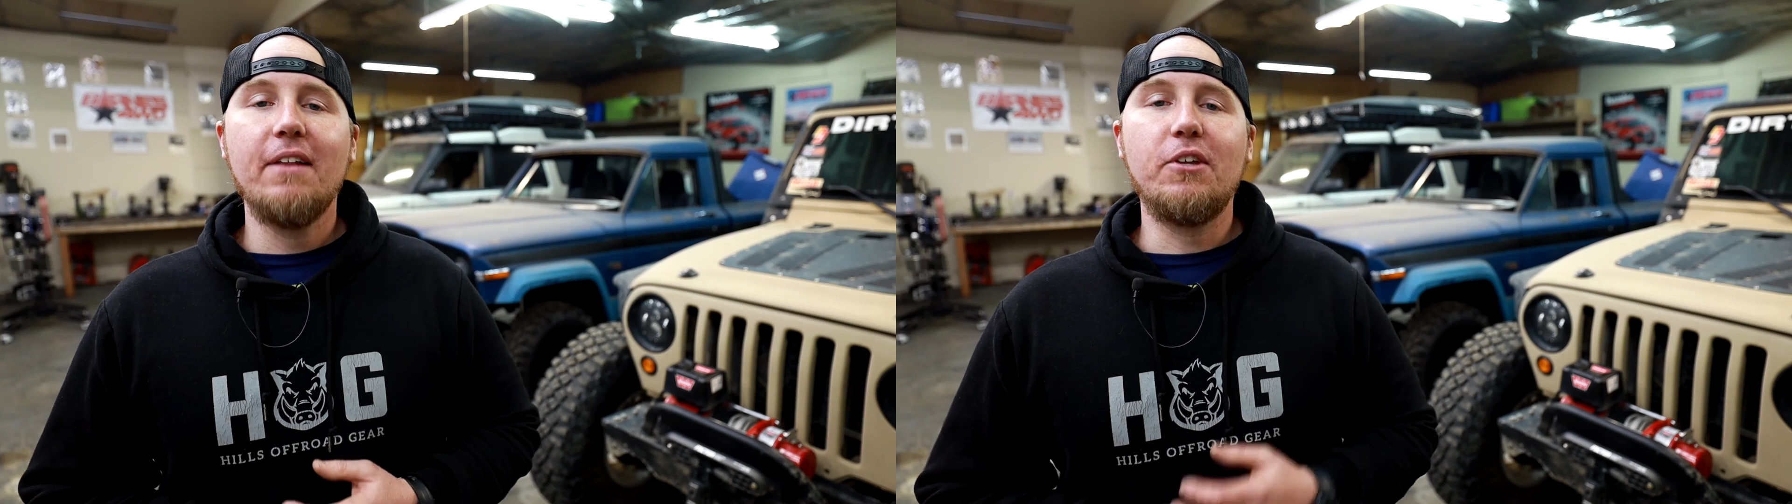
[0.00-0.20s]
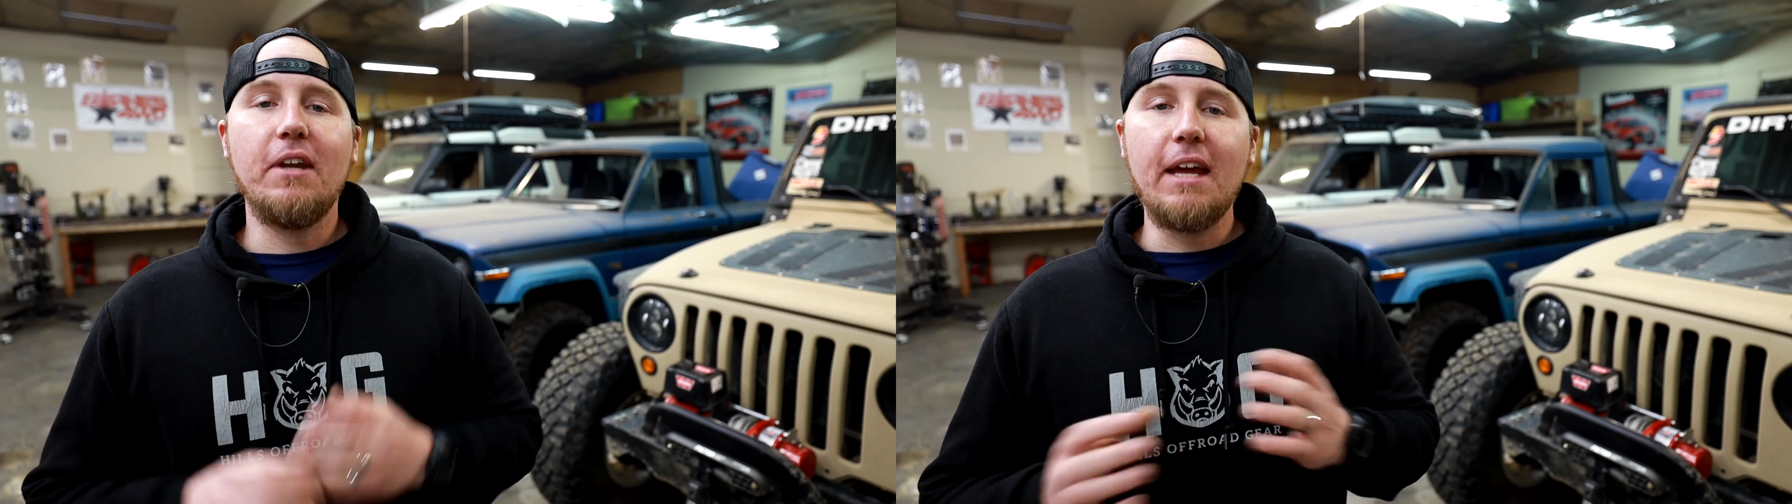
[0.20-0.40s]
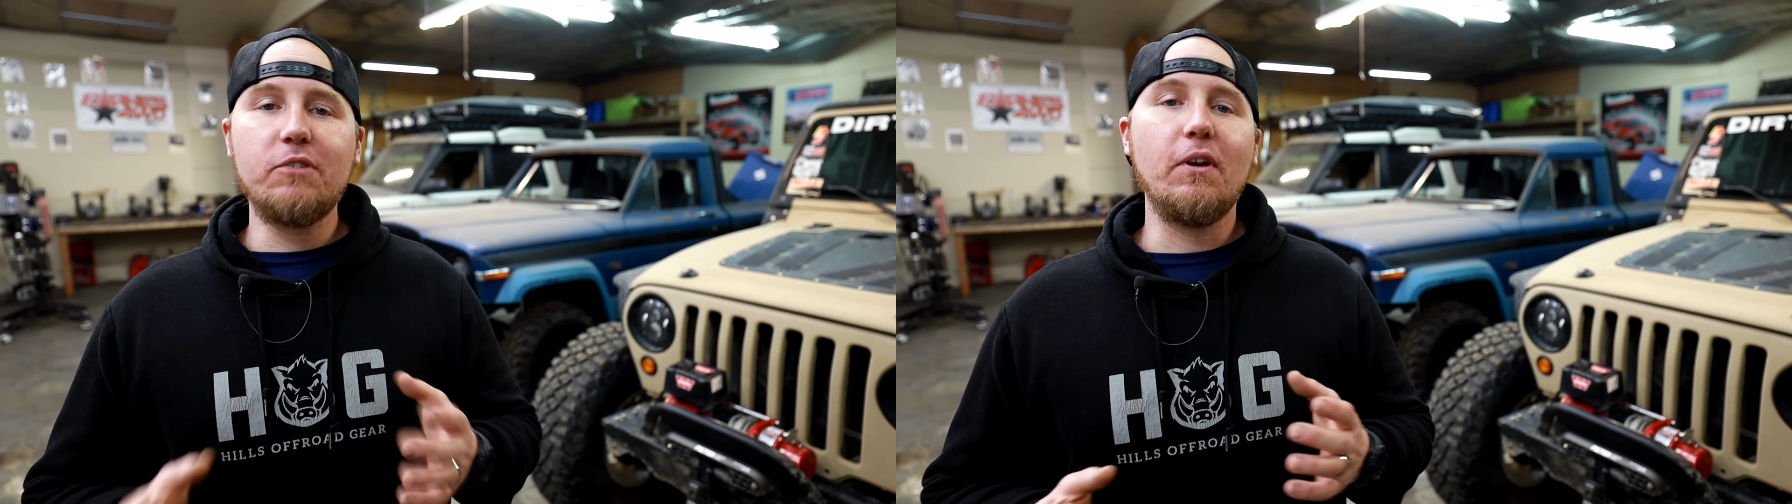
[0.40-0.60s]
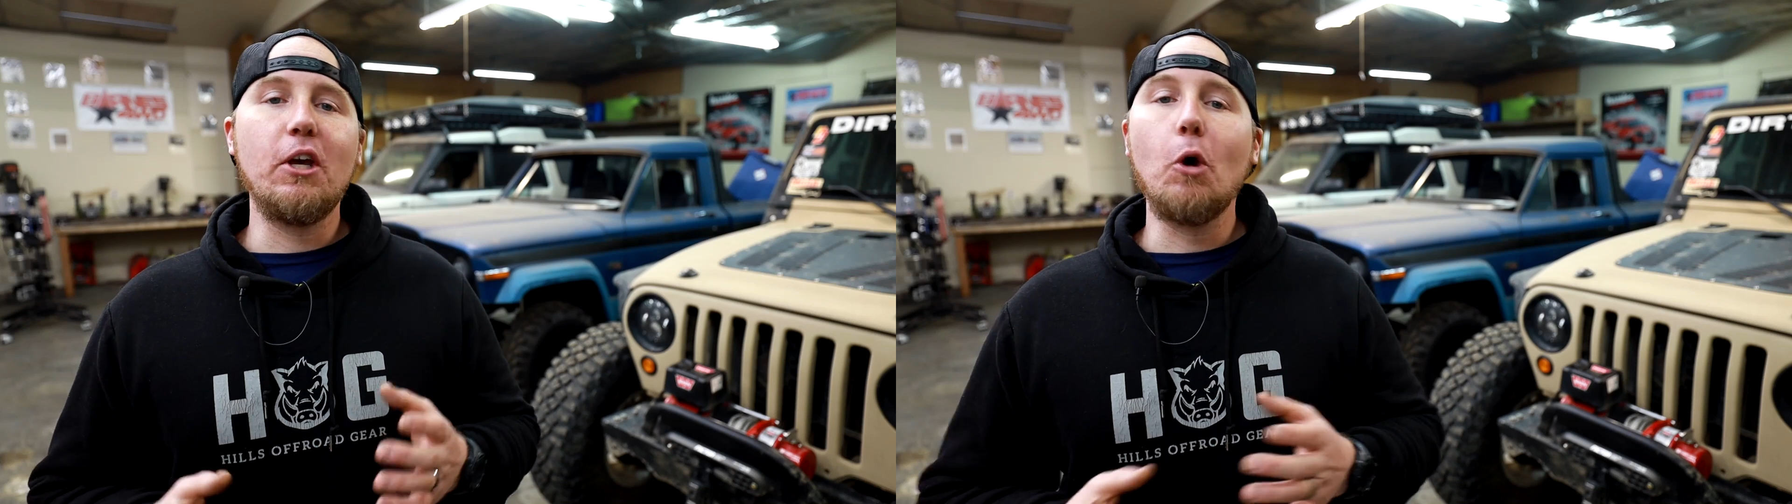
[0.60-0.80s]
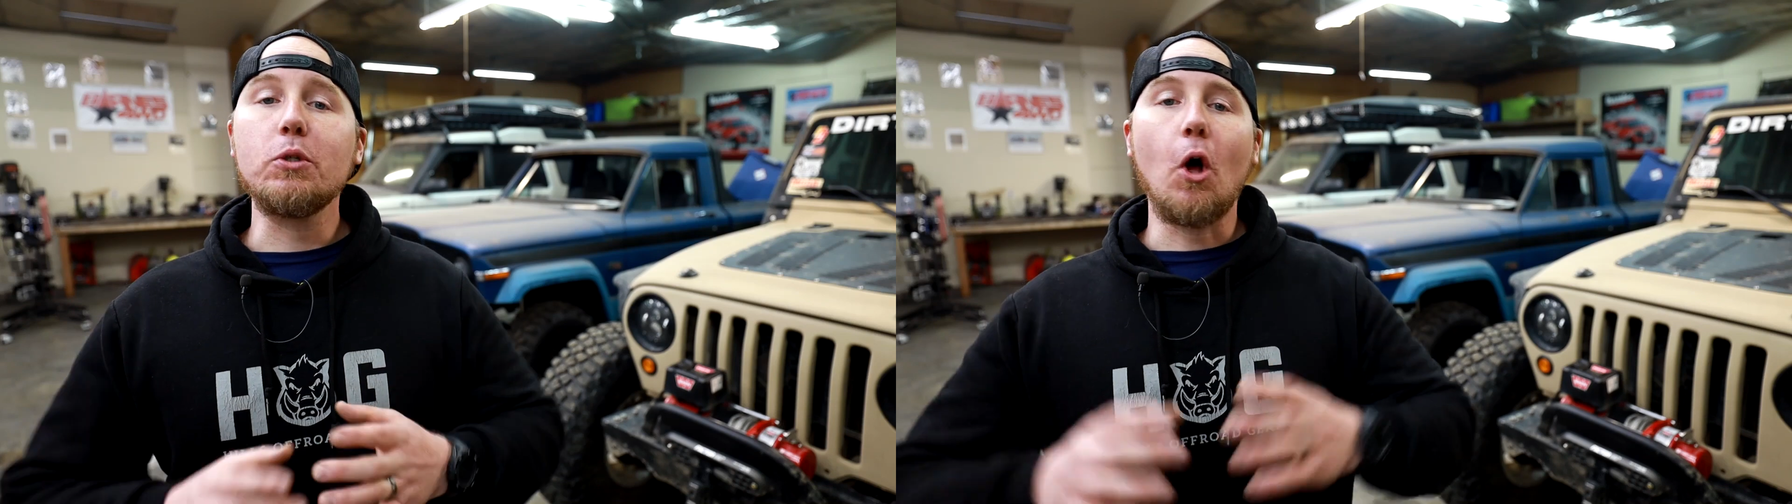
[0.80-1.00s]
today's
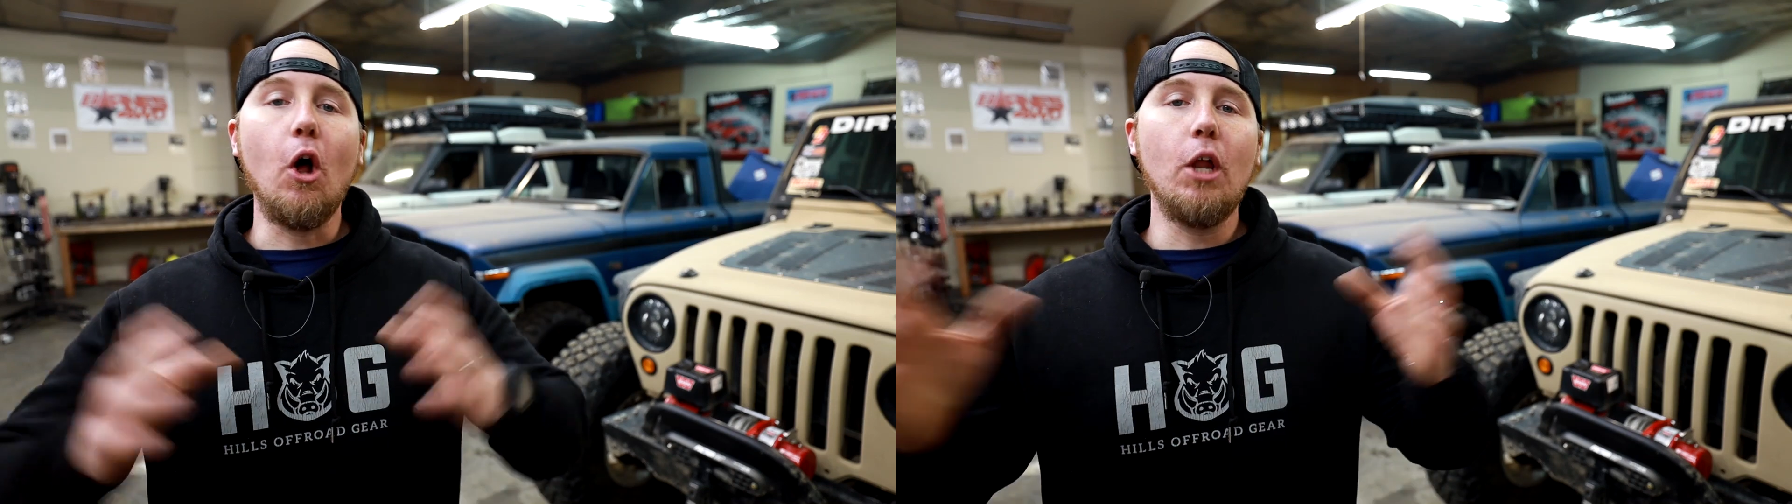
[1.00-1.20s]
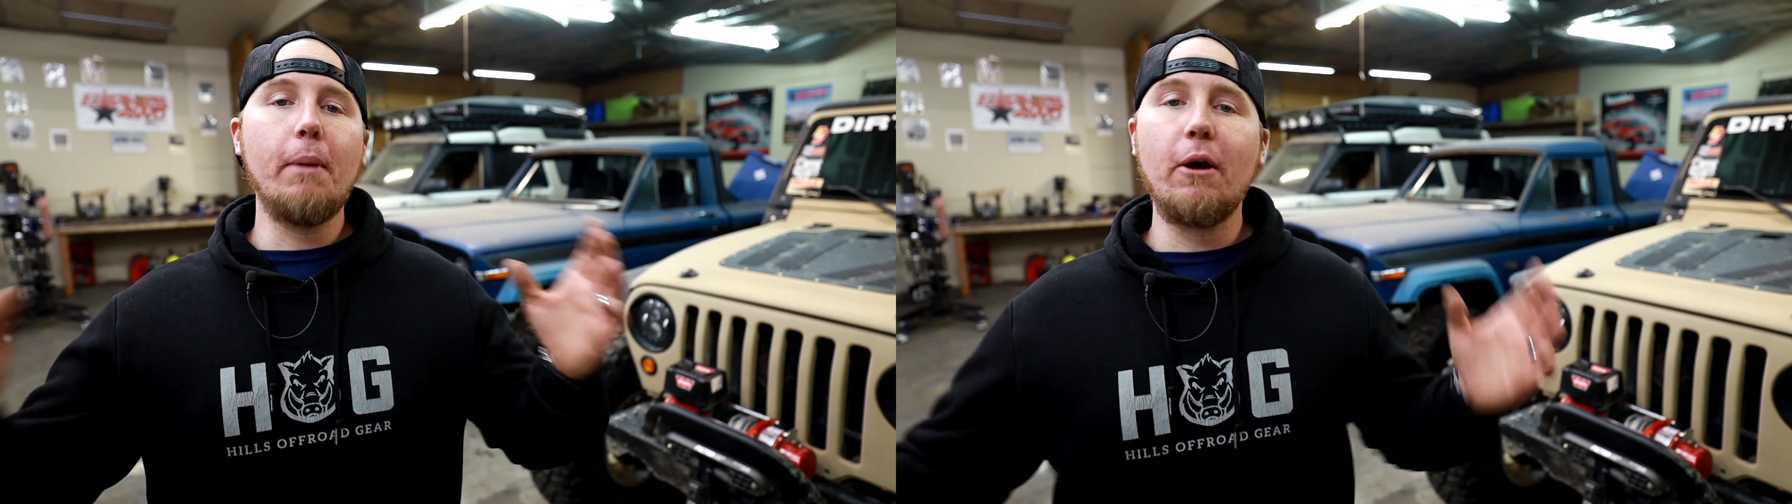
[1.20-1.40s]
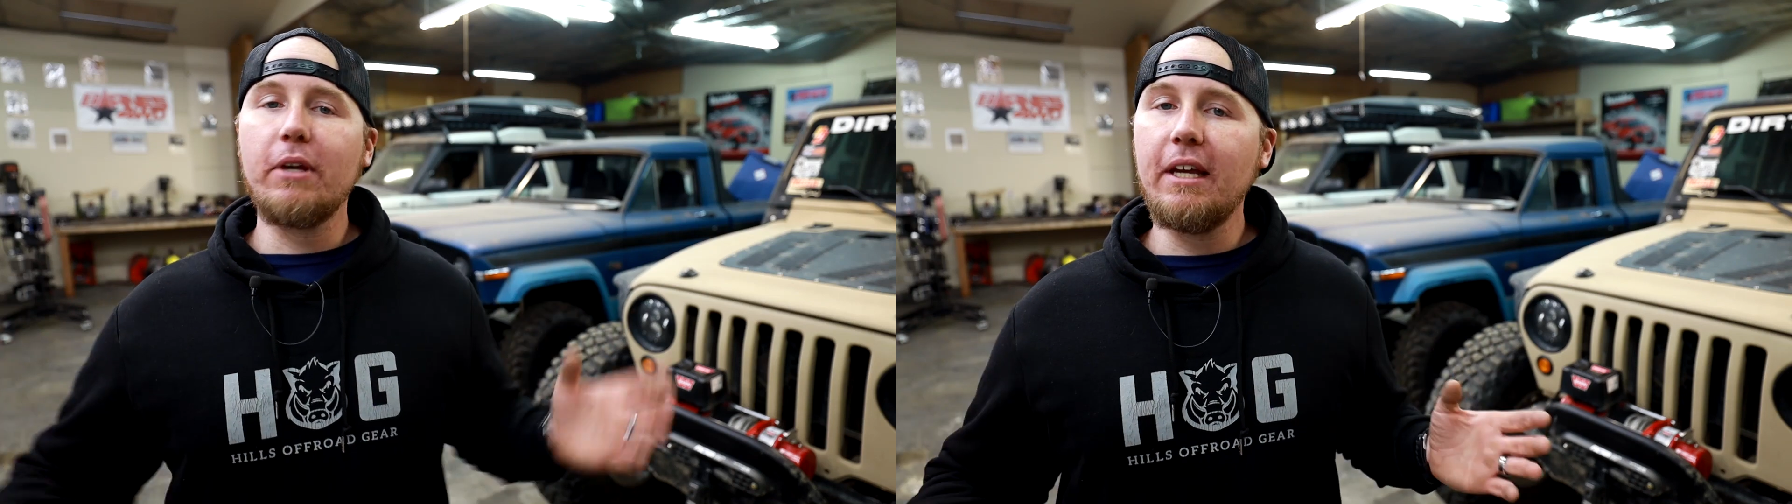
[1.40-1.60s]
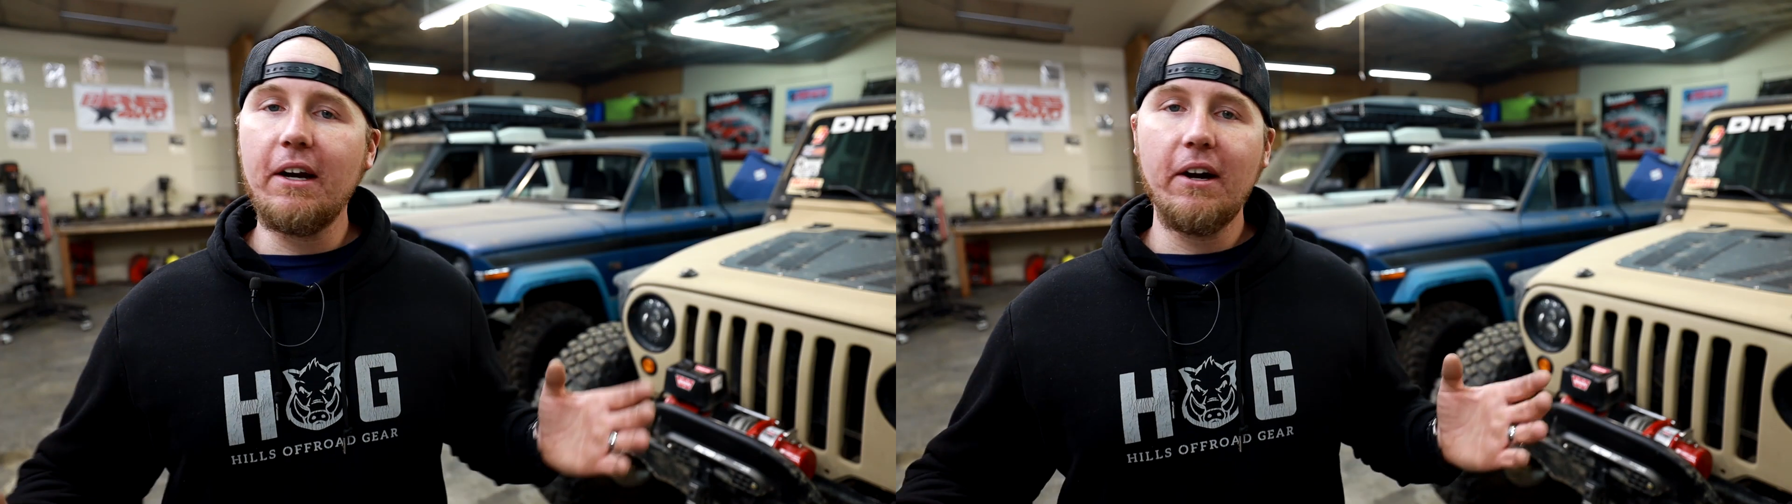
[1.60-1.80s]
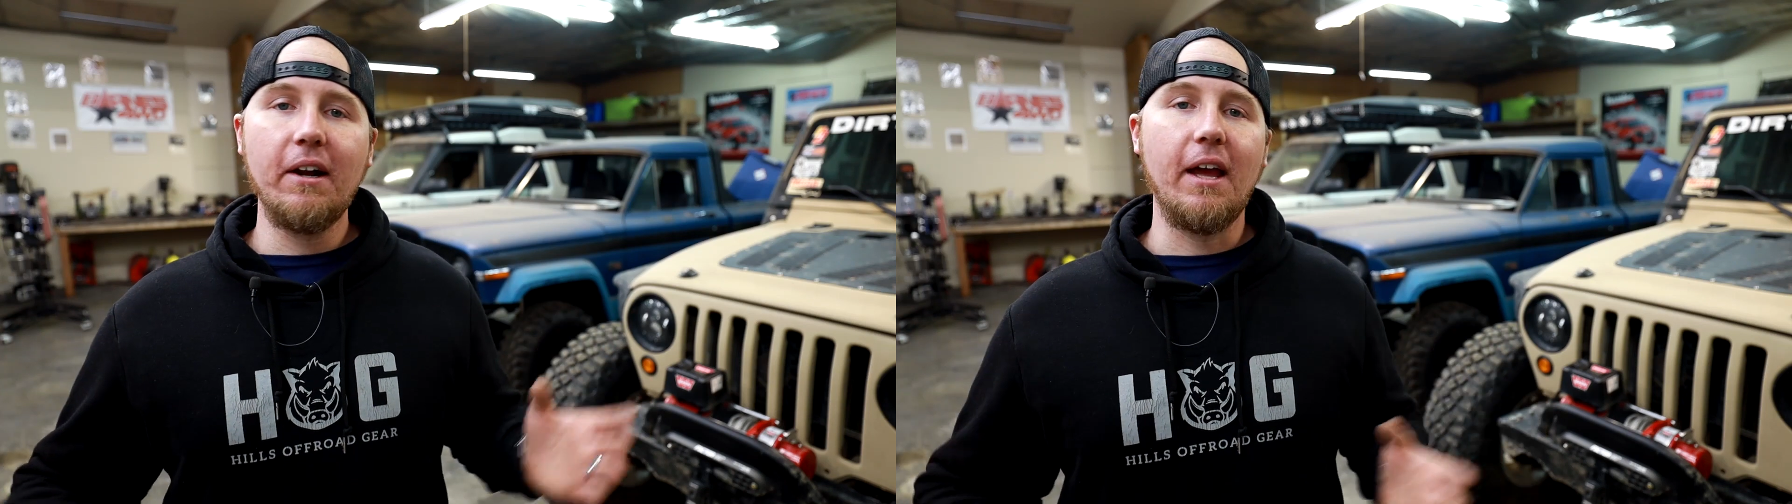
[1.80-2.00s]
video is all about
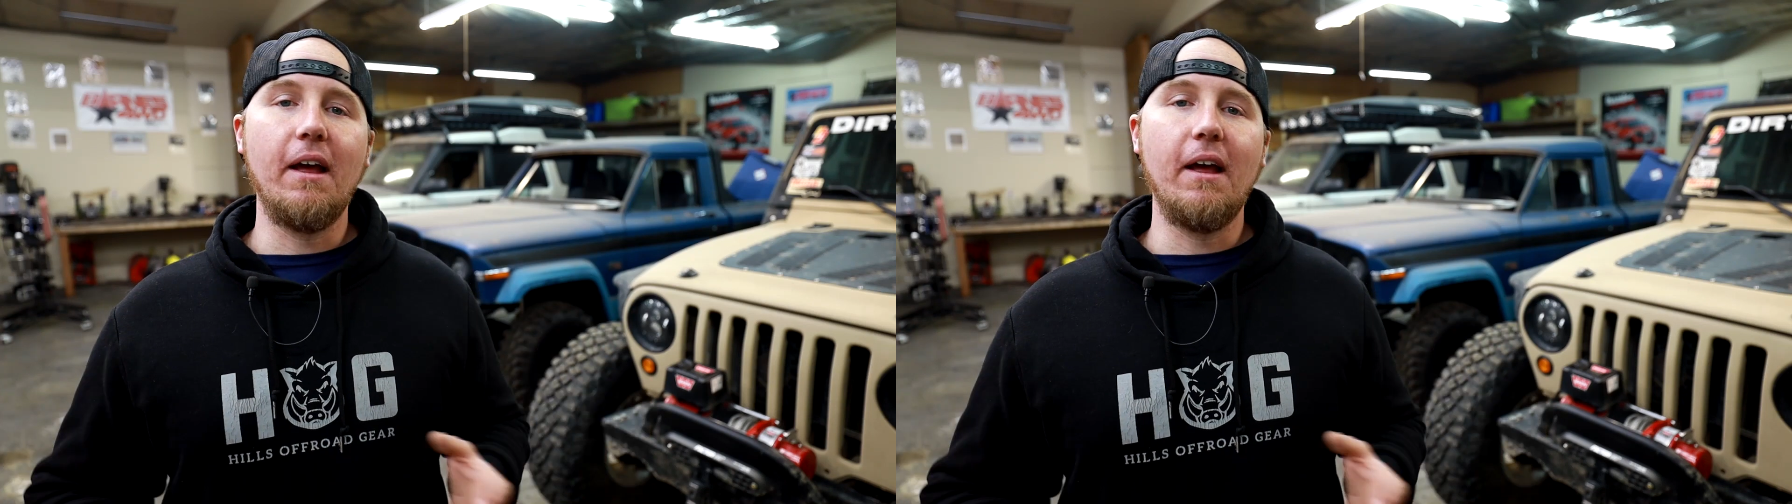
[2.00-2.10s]
gear.